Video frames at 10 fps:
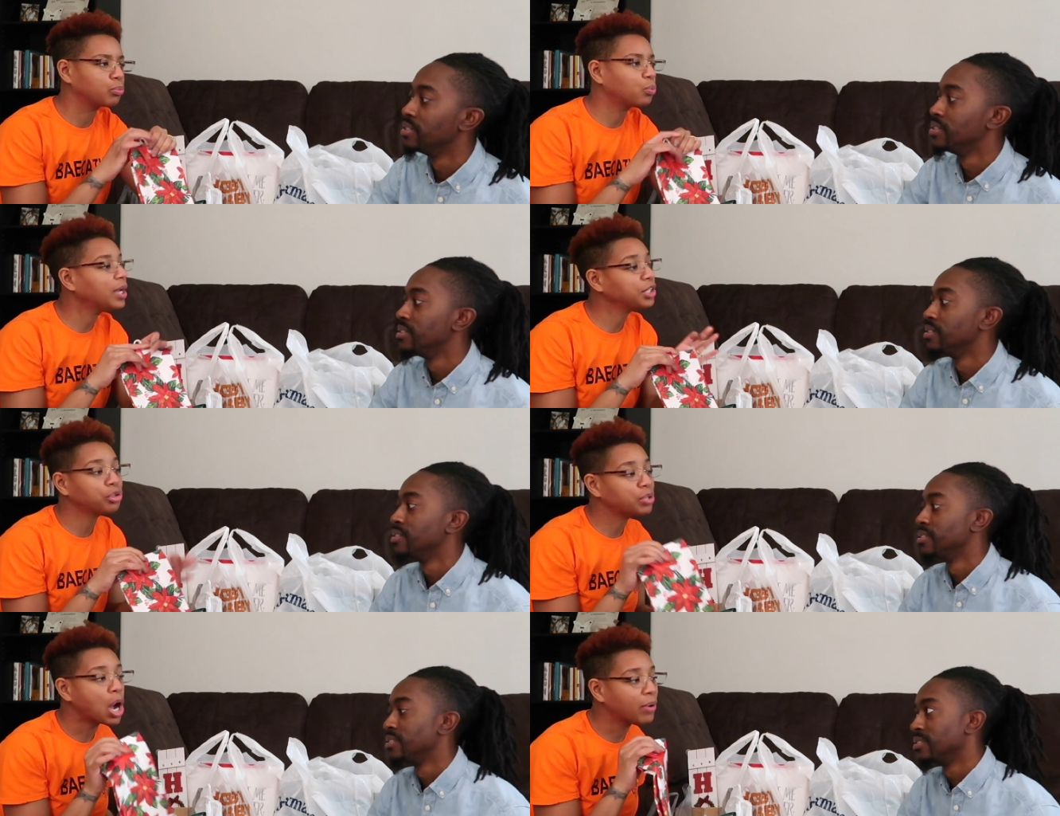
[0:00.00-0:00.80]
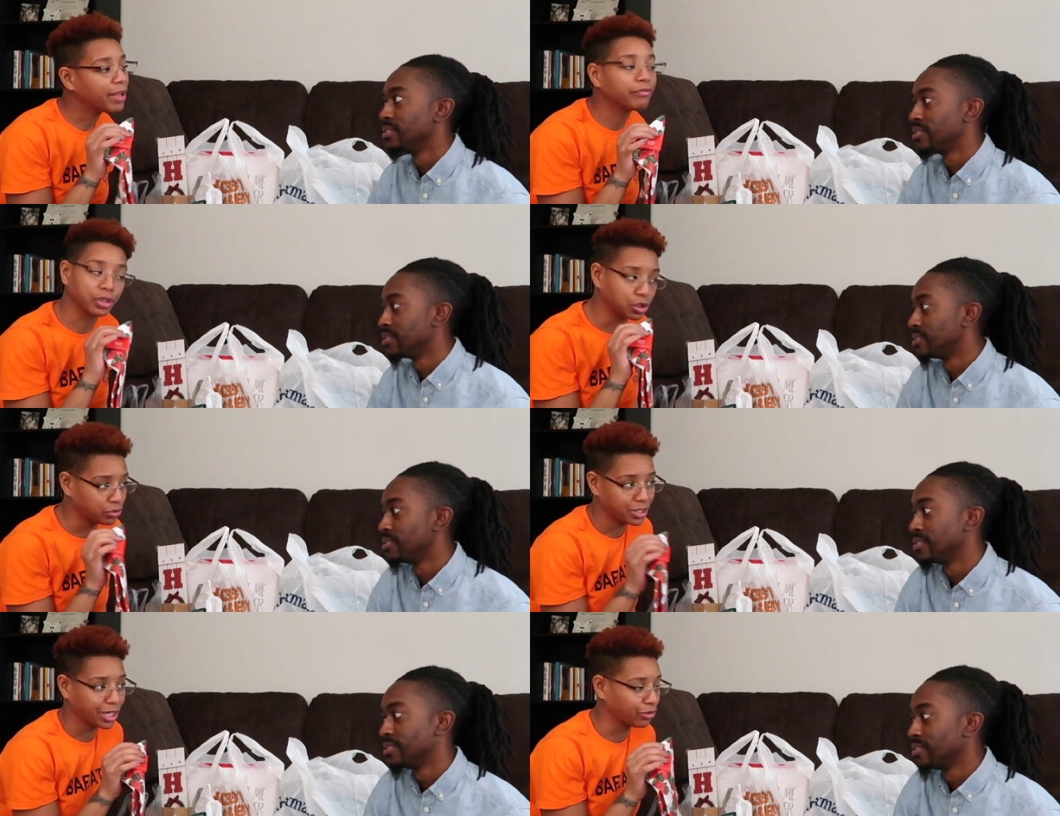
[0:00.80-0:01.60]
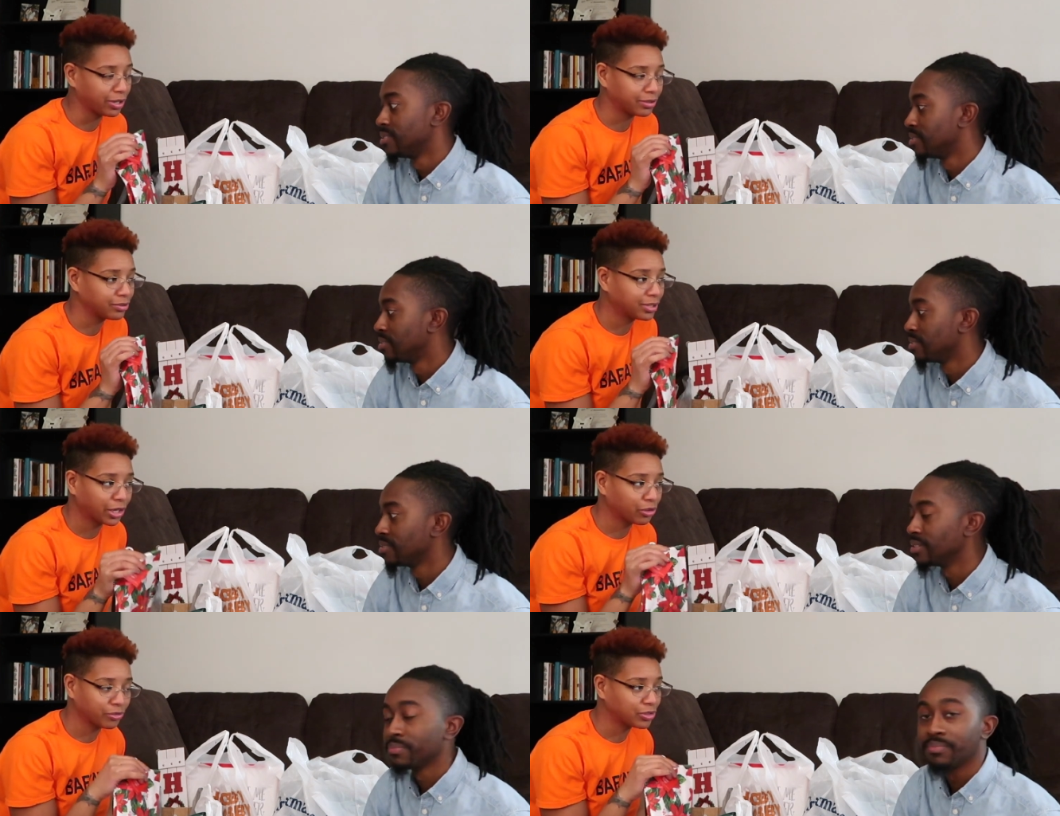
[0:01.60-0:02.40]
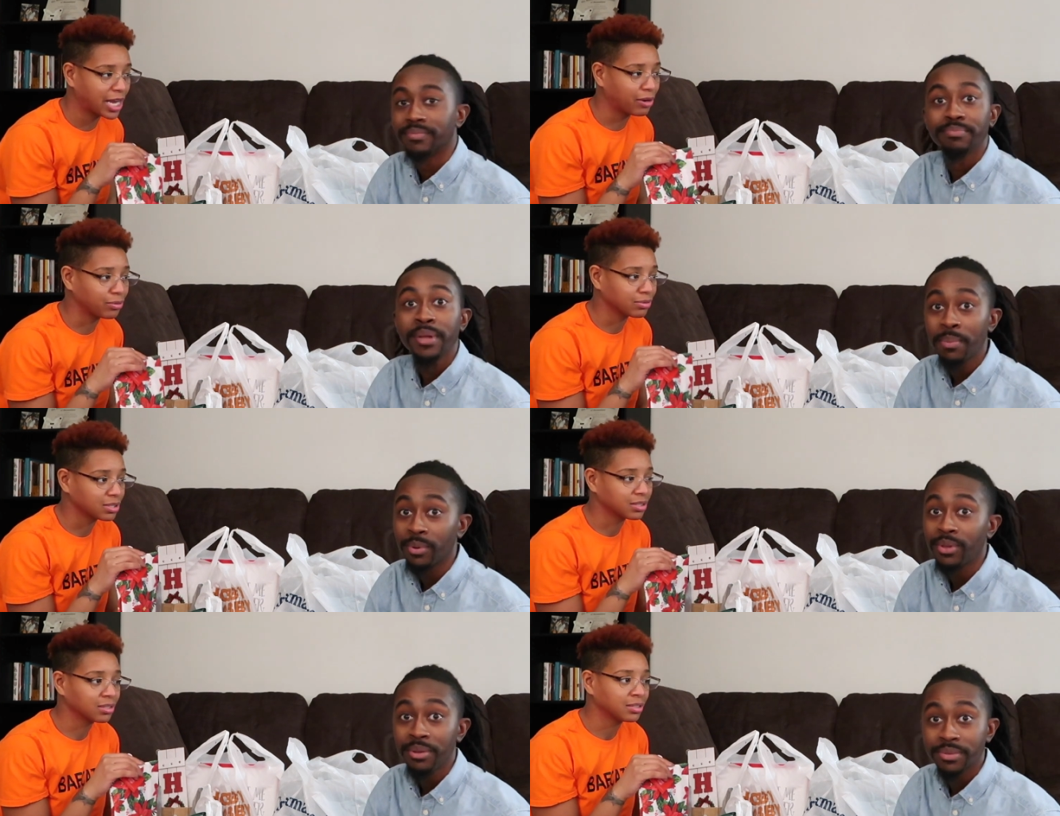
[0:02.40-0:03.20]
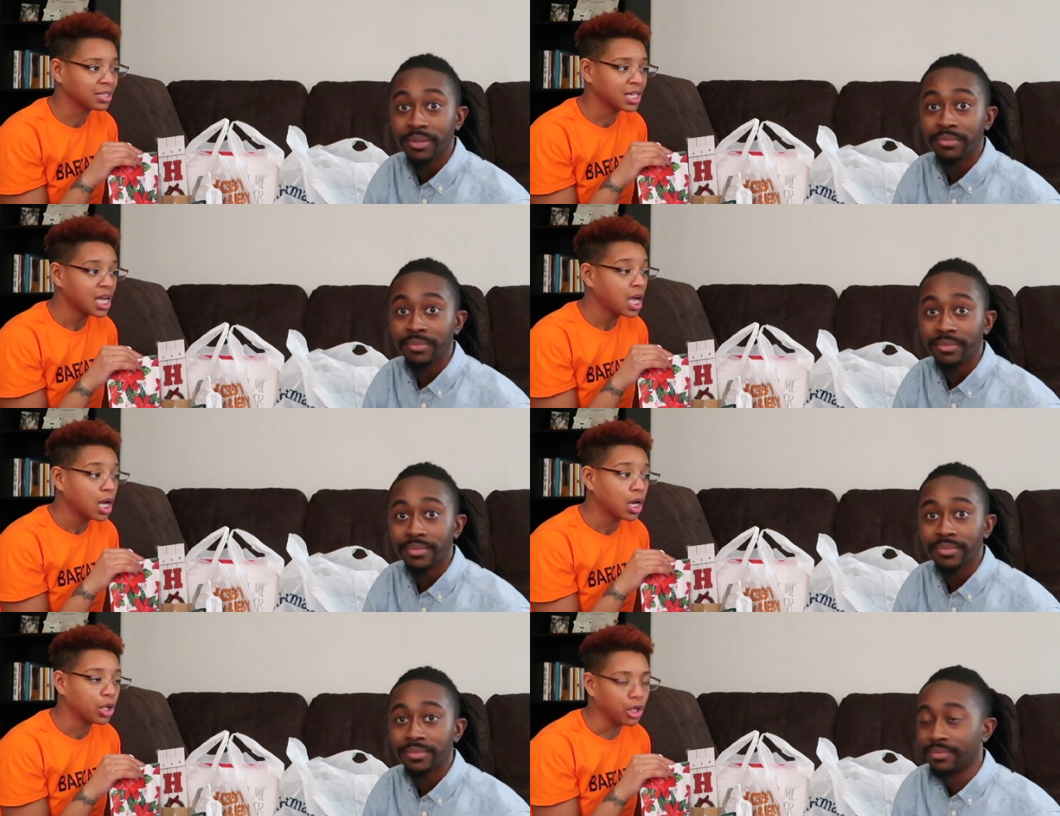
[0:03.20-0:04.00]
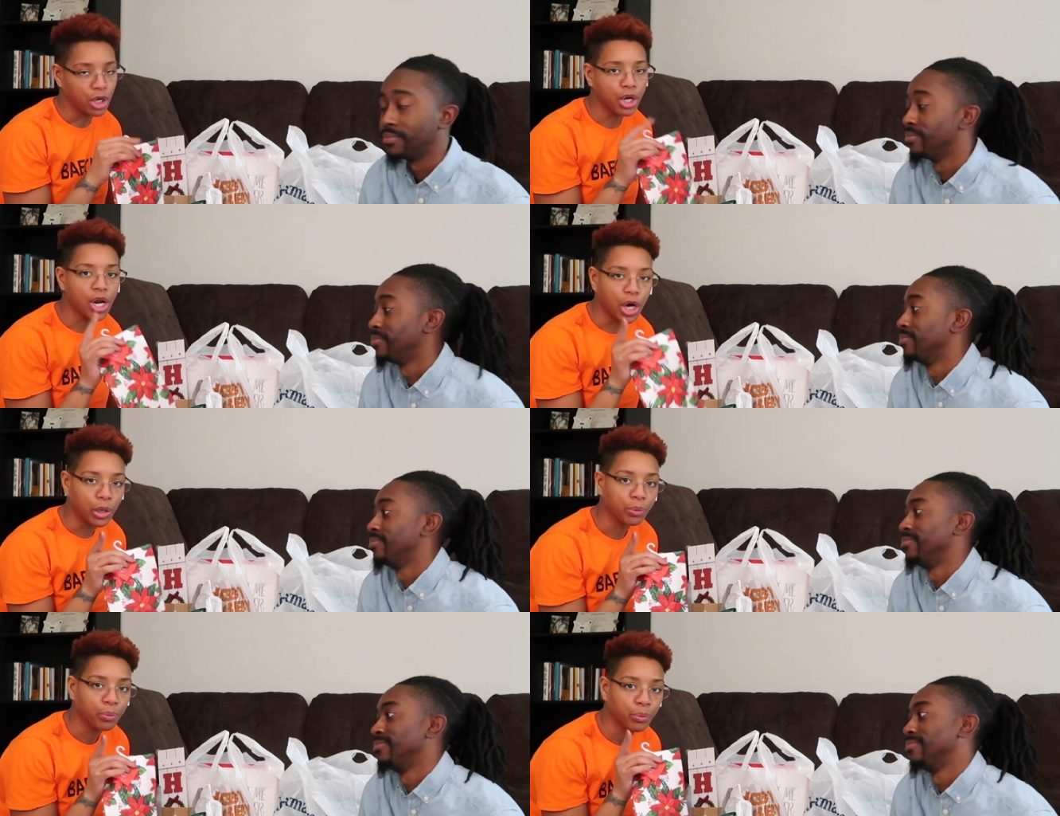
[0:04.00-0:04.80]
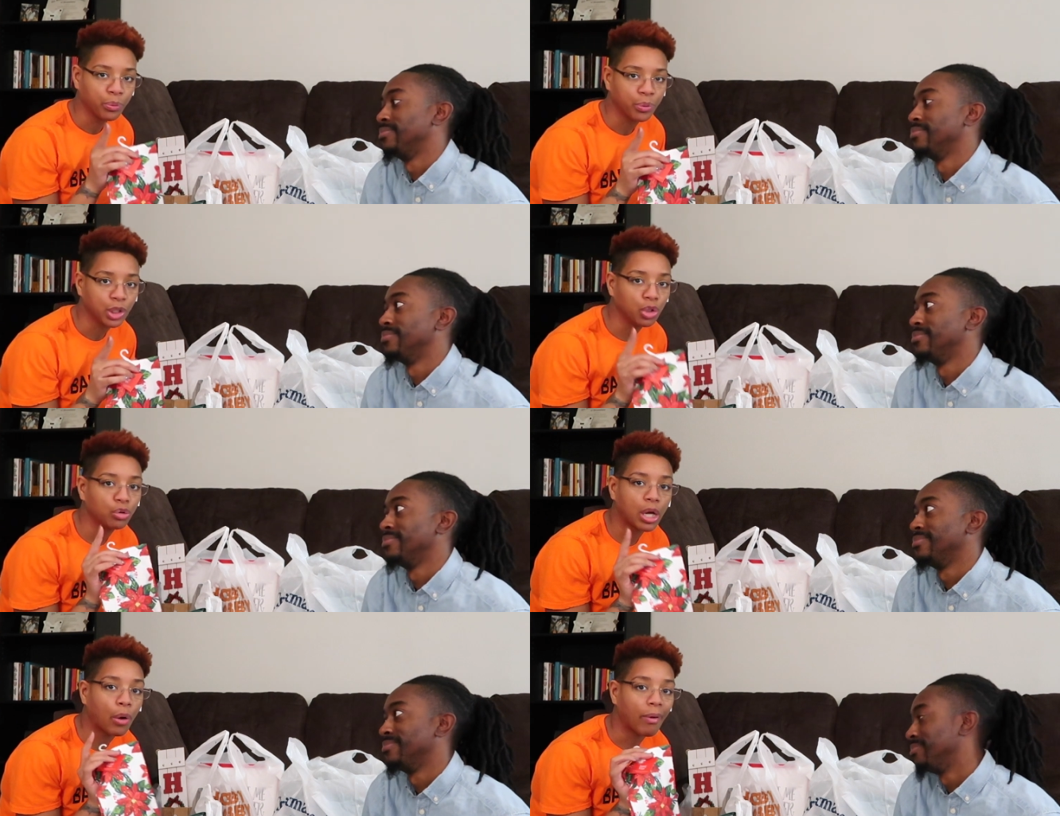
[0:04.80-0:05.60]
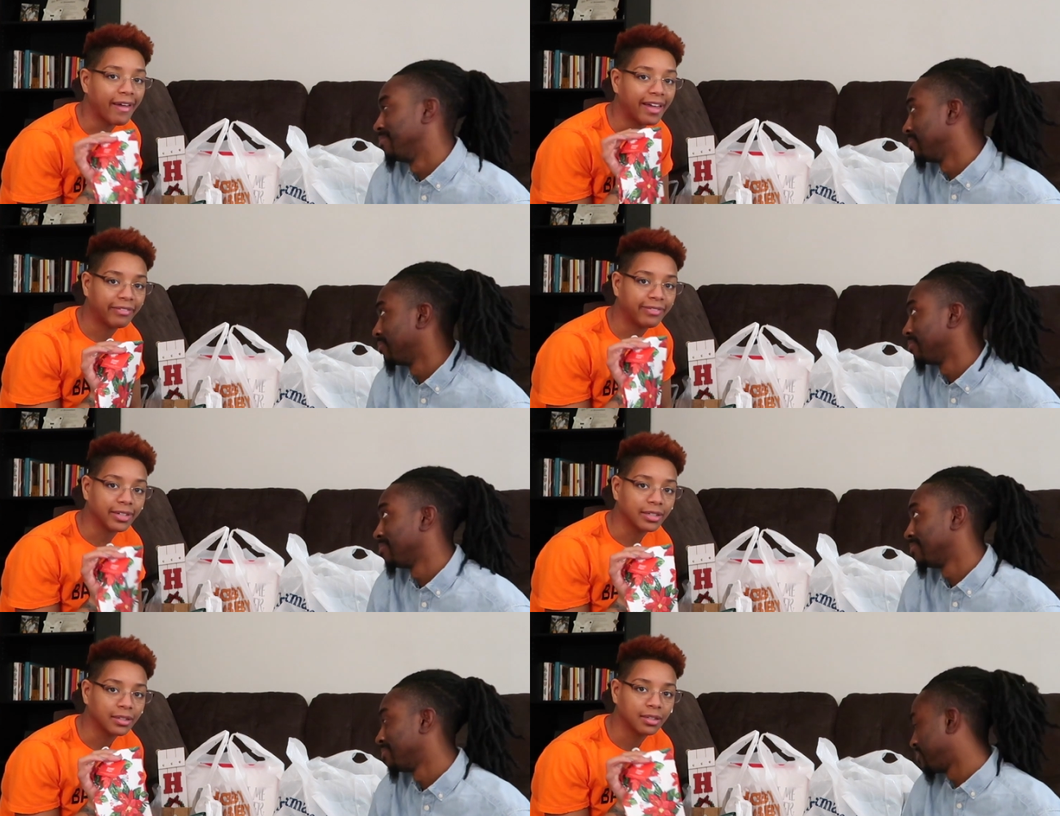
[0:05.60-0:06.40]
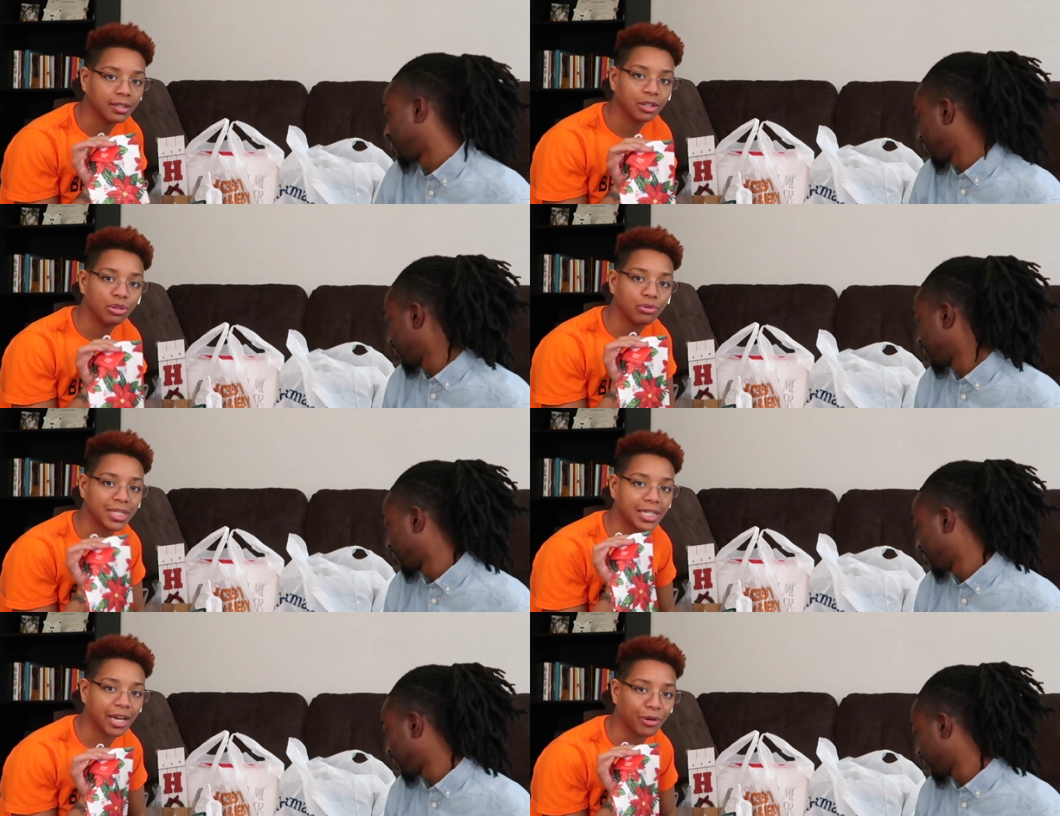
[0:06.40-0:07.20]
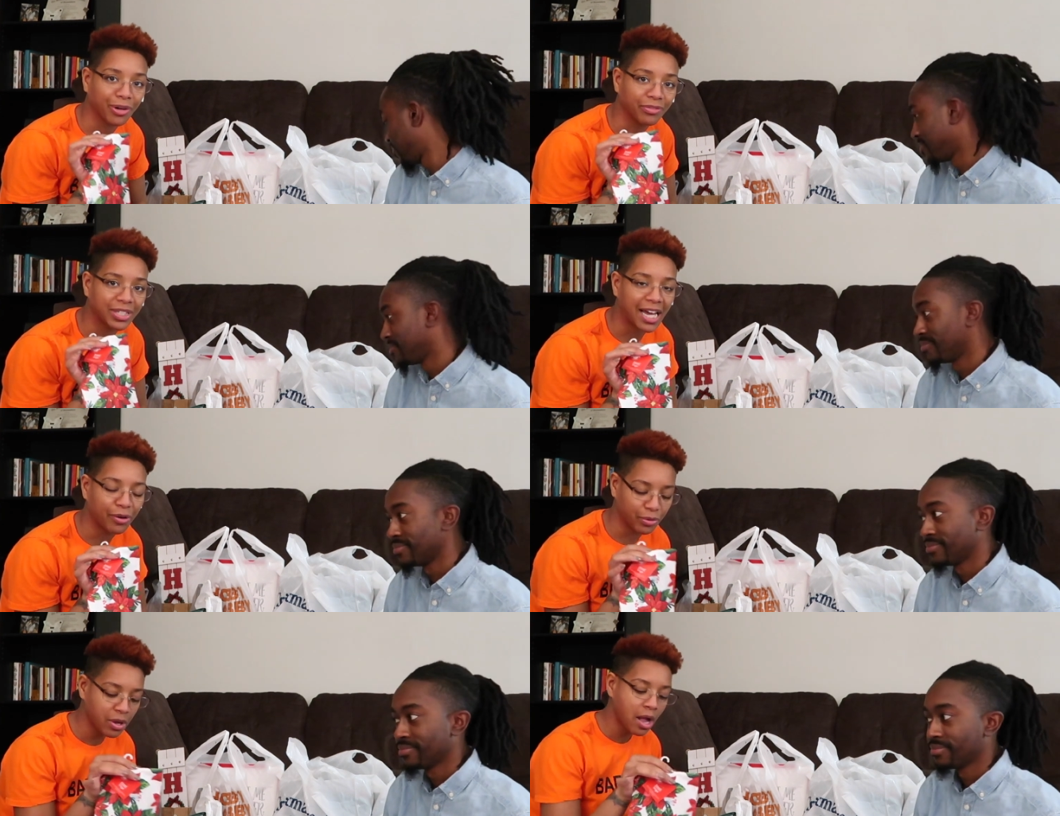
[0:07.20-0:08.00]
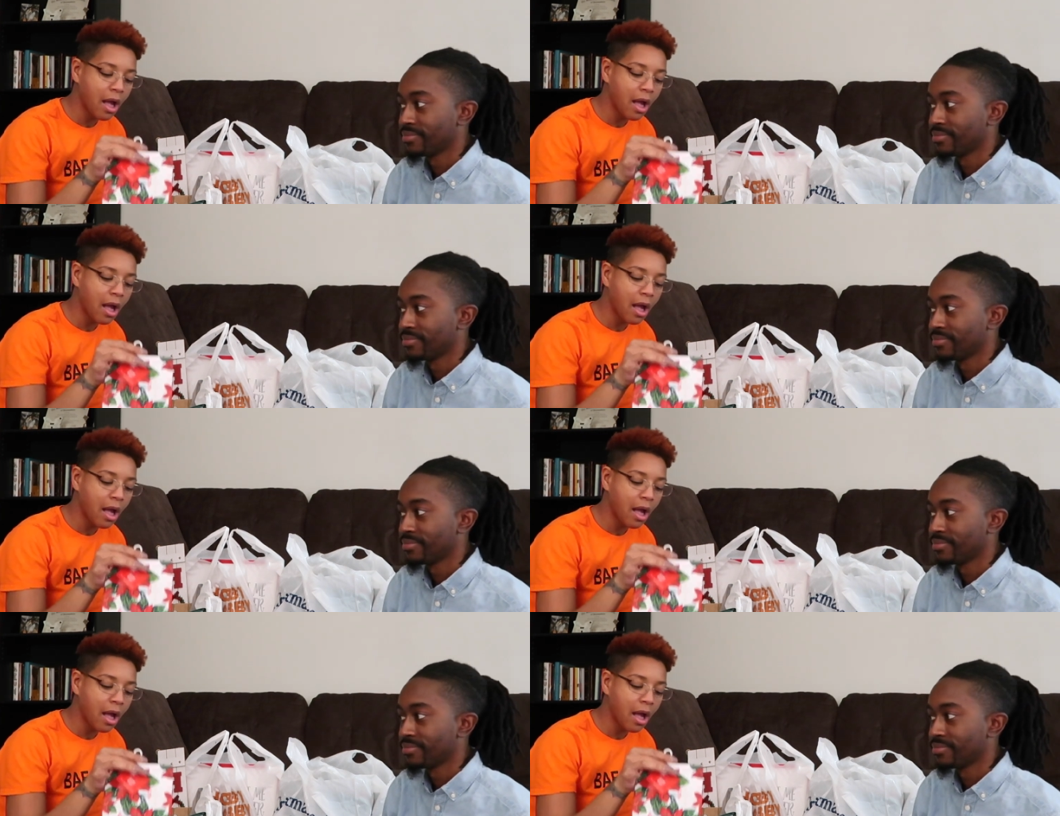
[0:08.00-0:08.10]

Speaker 1: one you don't ever use decorative decorative towels. People use them. No, you don't ever use a decorative towel.